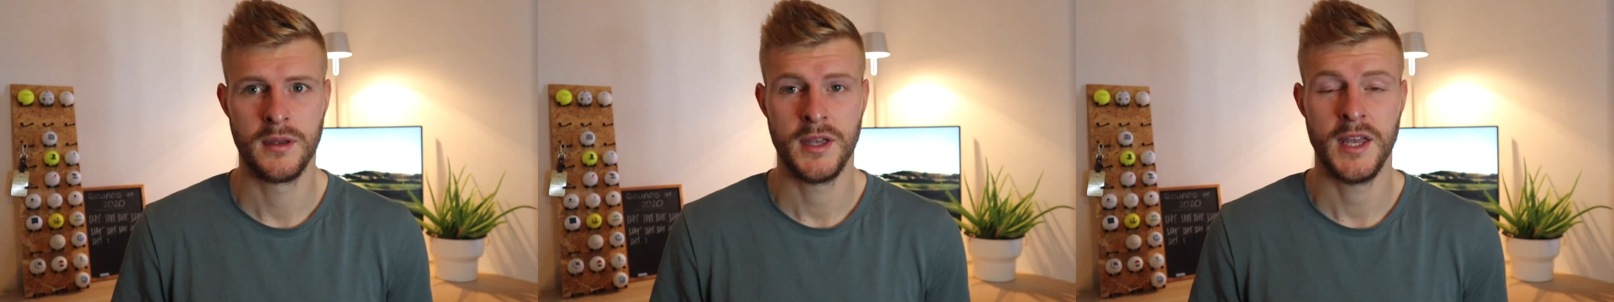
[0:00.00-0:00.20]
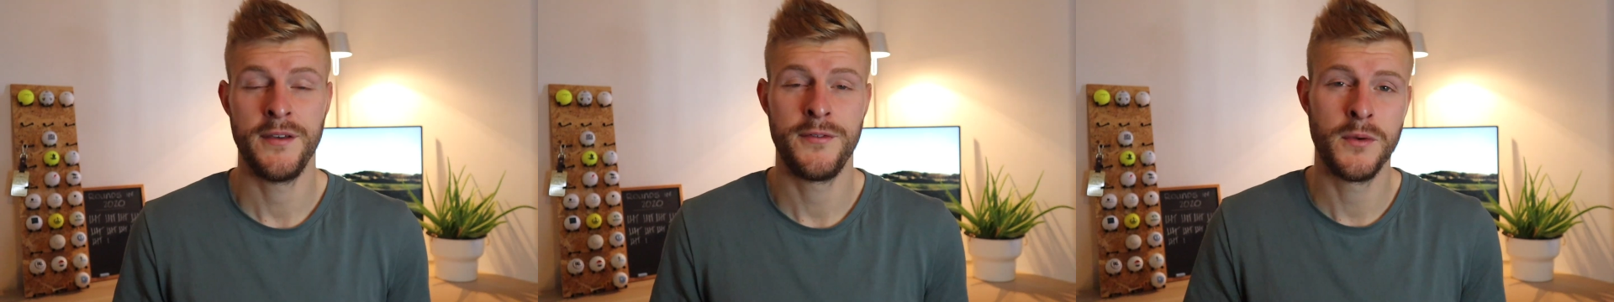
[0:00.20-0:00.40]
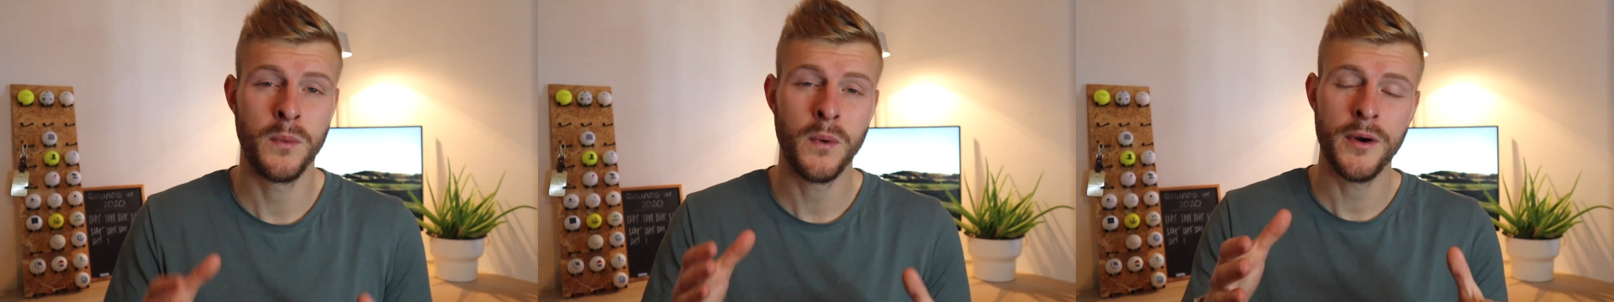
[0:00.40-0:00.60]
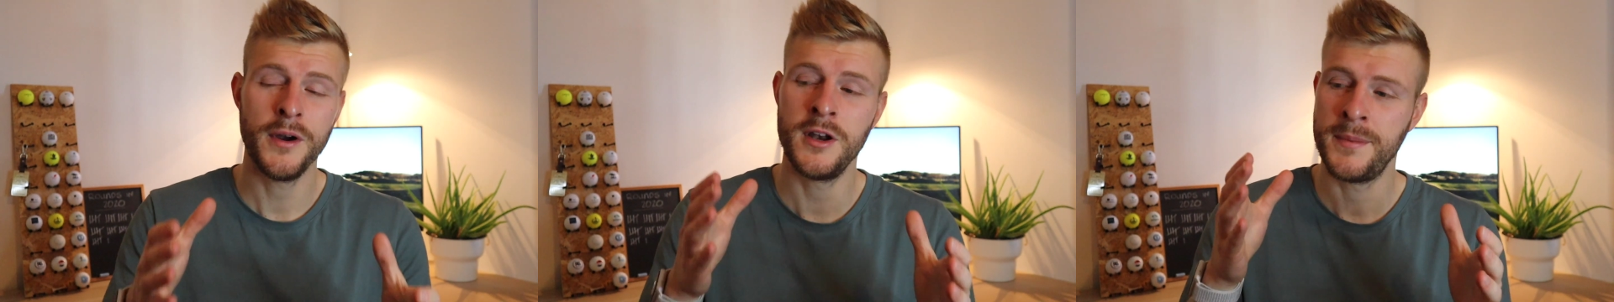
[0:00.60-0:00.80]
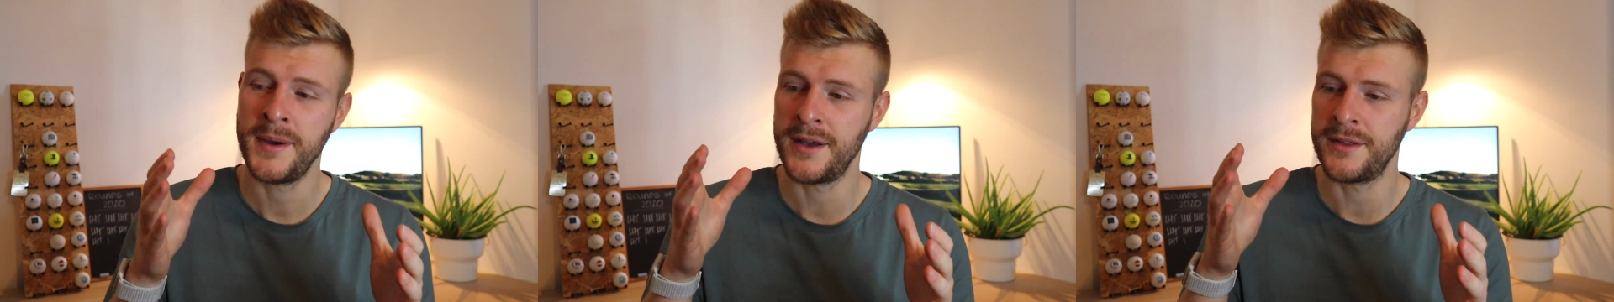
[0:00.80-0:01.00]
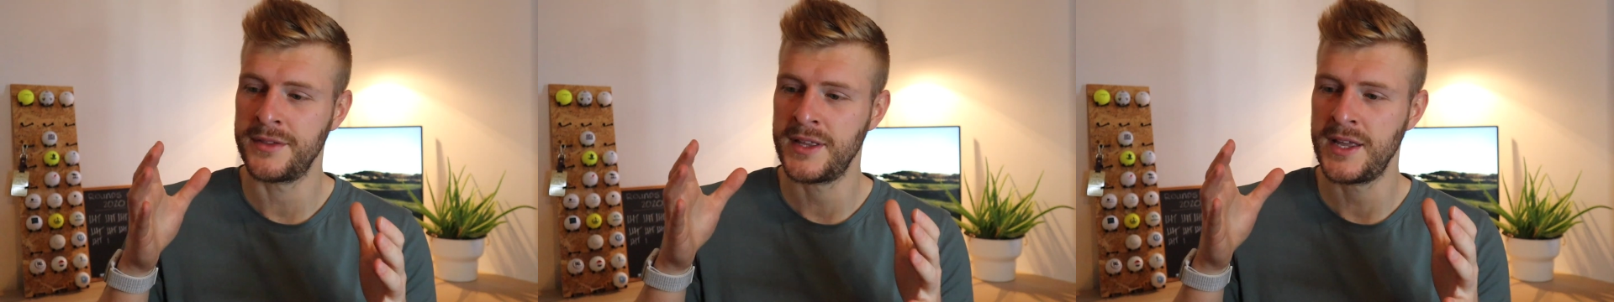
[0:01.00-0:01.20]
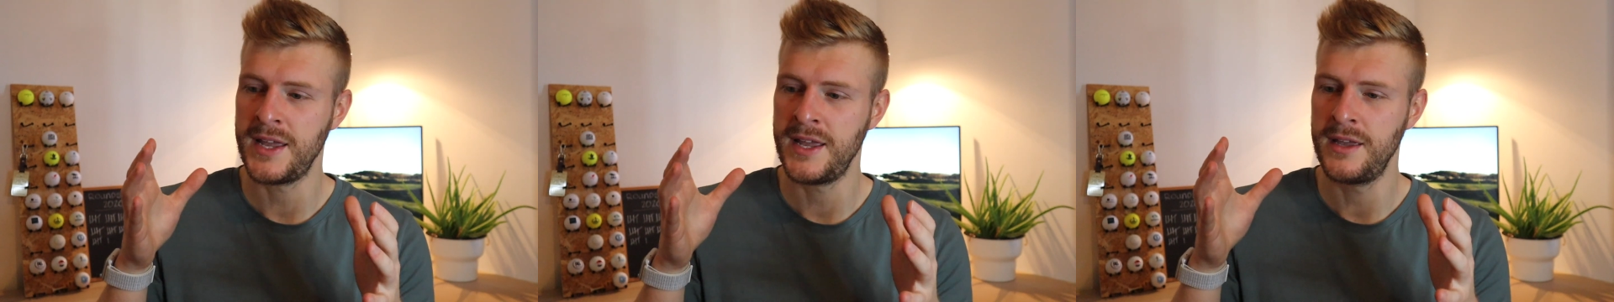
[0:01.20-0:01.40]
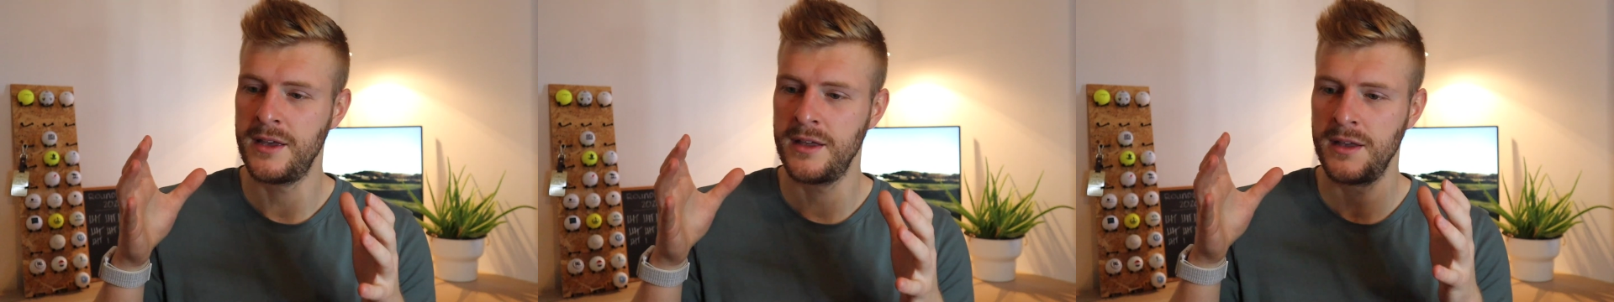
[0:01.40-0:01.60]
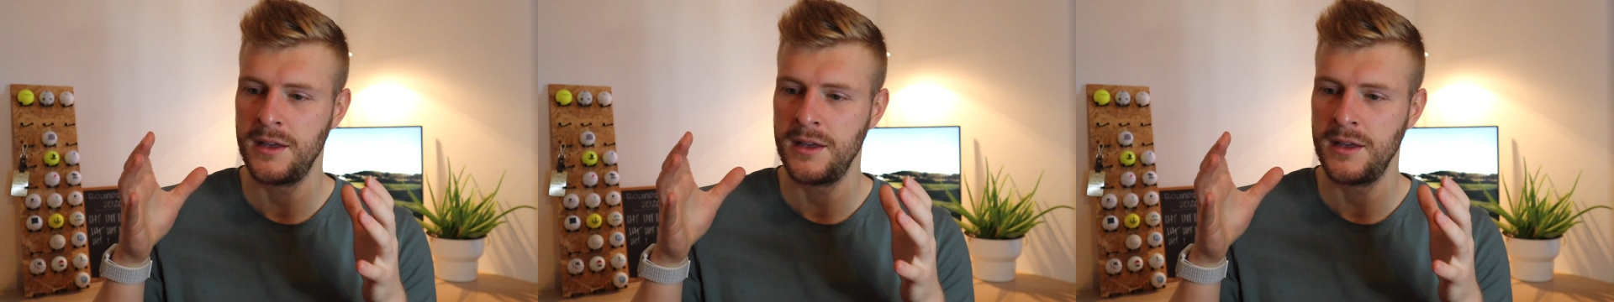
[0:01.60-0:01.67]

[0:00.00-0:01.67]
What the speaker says: If you're worried about the